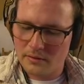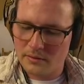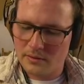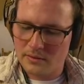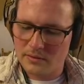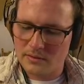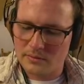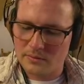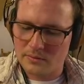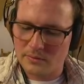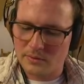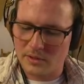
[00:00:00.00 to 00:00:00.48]

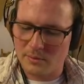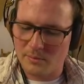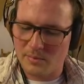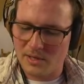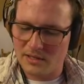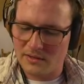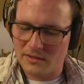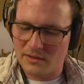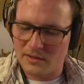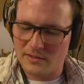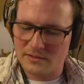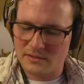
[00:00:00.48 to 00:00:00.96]
we're gonna
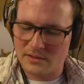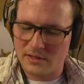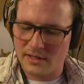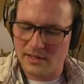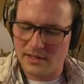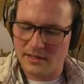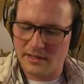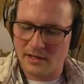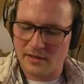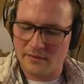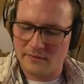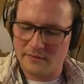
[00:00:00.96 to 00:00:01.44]
make this not
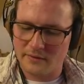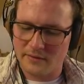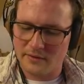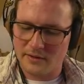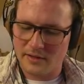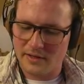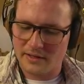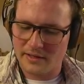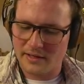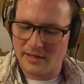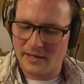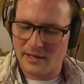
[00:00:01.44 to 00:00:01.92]
an alpha
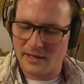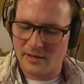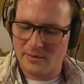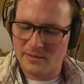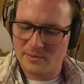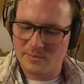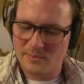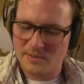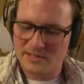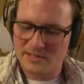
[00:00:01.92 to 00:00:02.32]
lock. I always mix